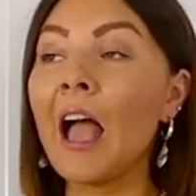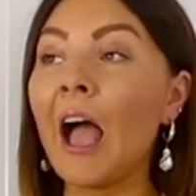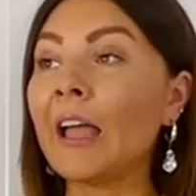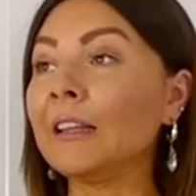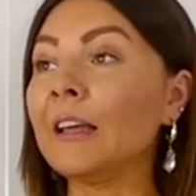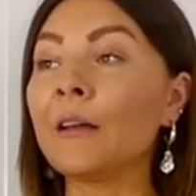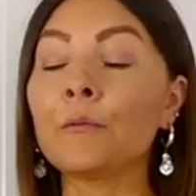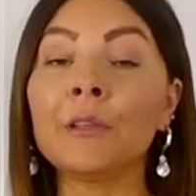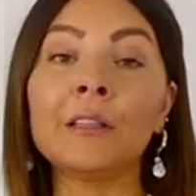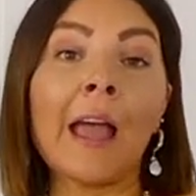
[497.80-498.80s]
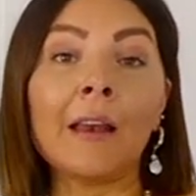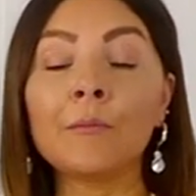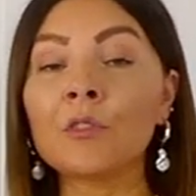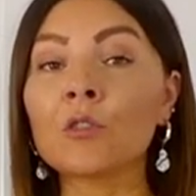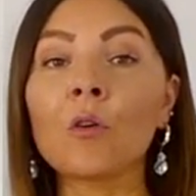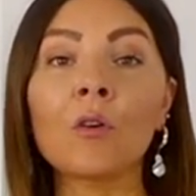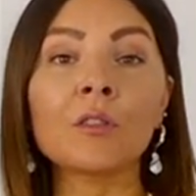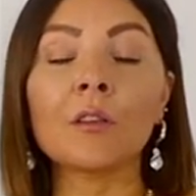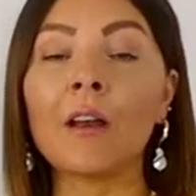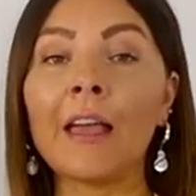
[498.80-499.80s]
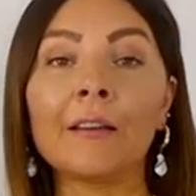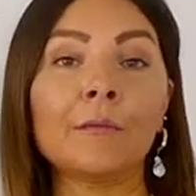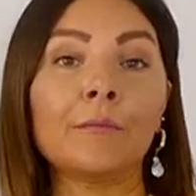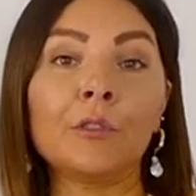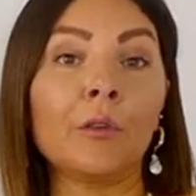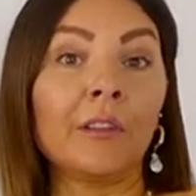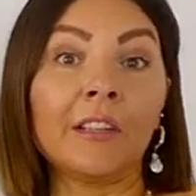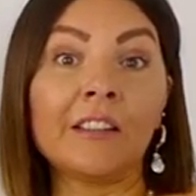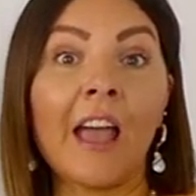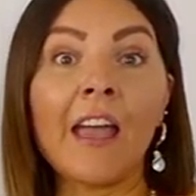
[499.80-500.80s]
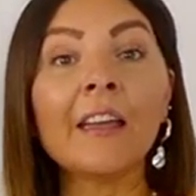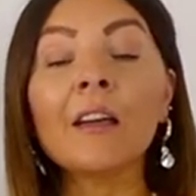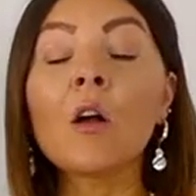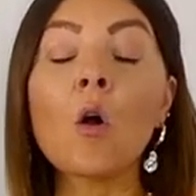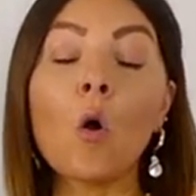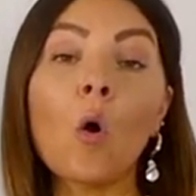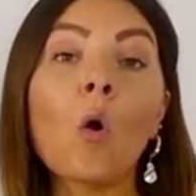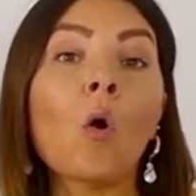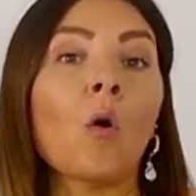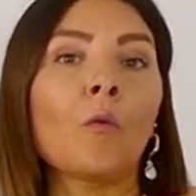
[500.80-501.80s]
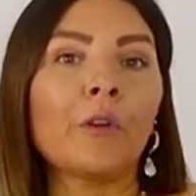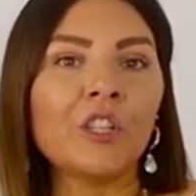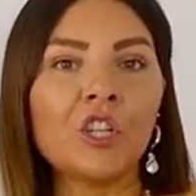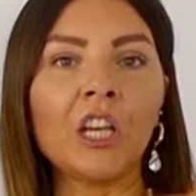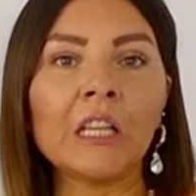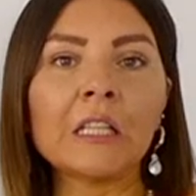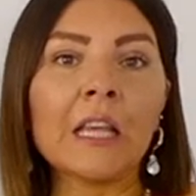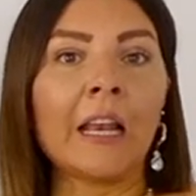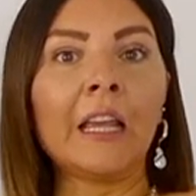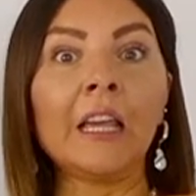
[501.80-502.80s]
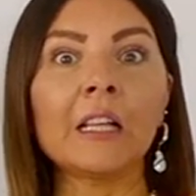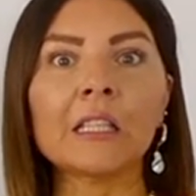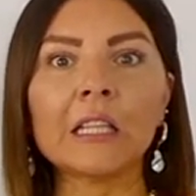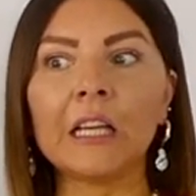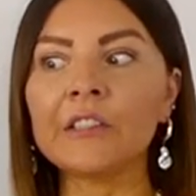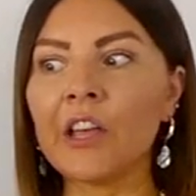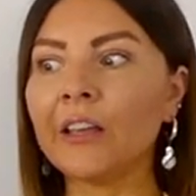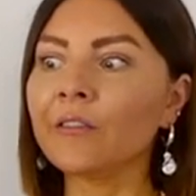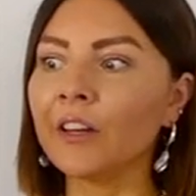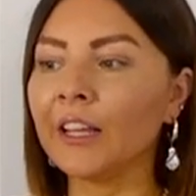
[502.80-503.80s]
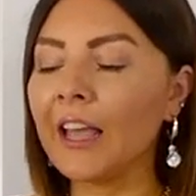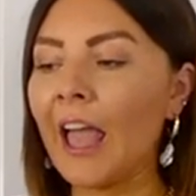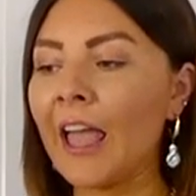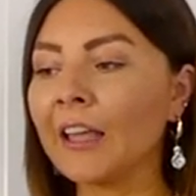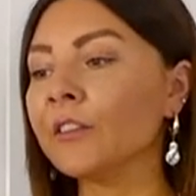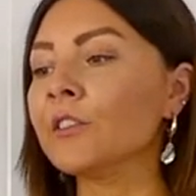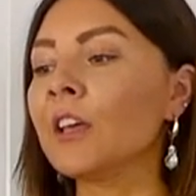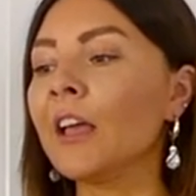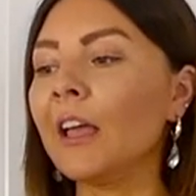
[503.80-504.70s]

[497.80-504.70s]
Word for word: either with denim shorts or like during the day or with jeans and heels in the evening and